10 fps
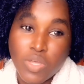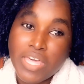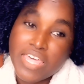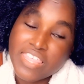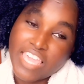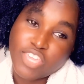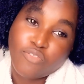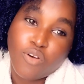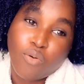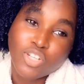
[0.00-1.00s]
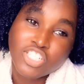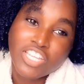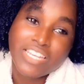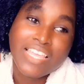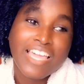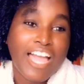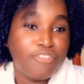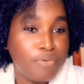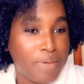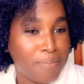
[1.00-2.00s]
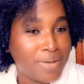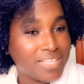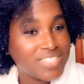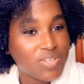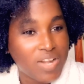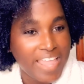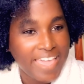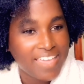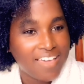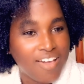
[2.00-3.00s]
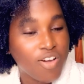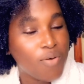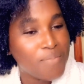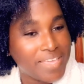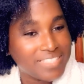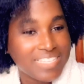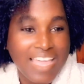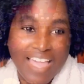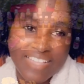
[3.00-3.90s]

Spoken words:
Thank you for watching, and remember to like, comment, and